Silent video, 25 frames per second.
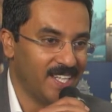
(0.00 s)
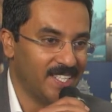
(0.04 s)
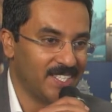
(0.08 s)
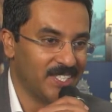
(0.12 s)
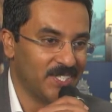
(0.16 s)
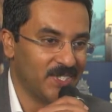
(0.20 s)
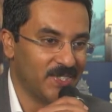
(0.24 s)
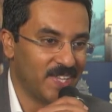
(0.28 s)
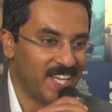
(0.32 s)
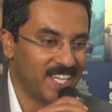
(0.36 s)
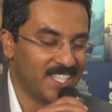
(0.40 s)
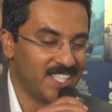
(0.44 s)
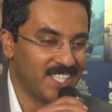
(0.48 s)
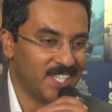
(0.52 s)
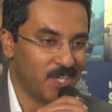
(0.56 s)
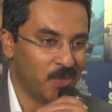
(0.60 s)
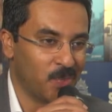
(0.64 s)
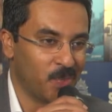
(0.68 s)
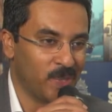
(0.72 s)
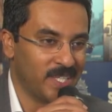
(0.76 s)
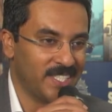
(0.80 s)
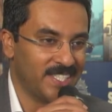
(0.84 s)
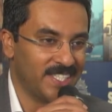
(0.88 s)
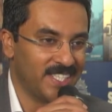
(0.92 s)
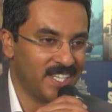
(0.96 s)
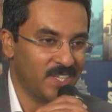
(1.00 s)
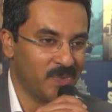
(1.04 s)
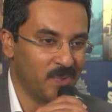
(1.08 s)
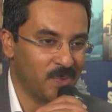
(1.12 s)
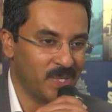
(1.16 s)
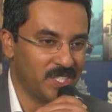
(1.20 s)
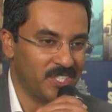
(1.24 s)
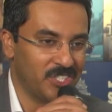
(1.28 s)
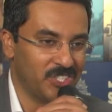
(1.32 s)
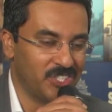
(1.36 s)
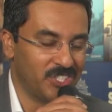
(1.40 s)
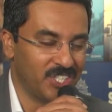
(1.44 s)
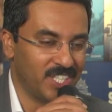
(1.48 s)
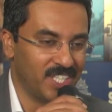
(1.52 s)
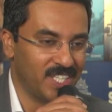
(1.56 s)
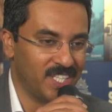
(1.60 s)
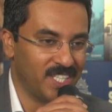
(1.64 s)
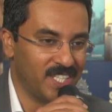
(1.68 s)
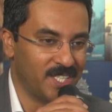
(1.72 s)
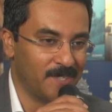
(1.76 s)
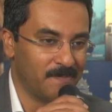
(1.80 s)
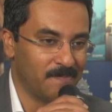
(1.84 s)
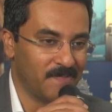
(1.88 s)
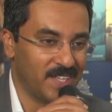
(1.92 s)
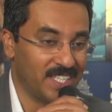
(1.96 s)
So that's a question that's
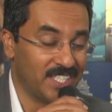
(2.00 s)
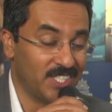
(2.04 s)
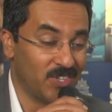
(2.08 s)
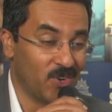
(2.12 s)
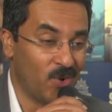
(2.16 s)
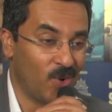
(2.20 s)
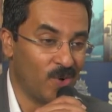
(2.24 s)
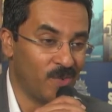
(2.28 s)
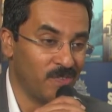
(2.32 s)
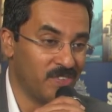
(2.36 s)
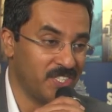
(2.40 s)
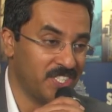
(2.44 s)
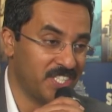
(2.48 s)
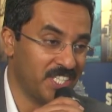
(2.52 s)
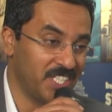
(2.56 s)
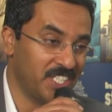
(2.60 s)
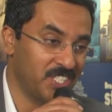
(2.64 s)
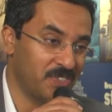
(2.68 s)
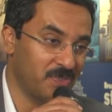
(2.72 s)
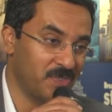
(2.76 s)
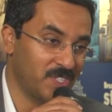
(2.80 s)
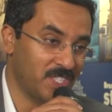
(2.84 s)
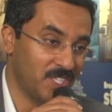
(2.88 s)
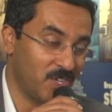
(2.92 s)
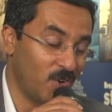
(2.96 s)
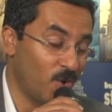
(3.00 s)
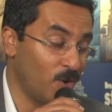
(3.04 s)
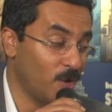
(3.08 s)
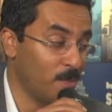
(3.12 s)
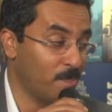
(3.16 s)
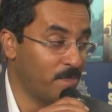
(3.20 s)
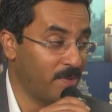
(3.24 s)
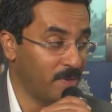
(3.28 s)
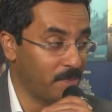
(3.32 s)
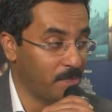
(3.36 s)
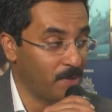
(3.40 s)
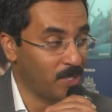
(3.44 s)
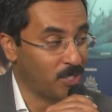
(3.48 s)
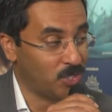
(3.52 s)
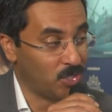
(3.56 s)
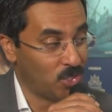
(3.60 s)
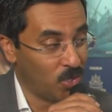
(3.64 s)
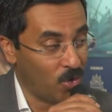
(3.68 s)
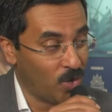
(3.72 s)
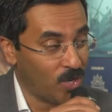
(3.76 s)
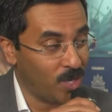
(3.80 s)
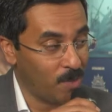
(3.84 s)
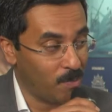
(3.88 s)
a conversation with a lot of people talk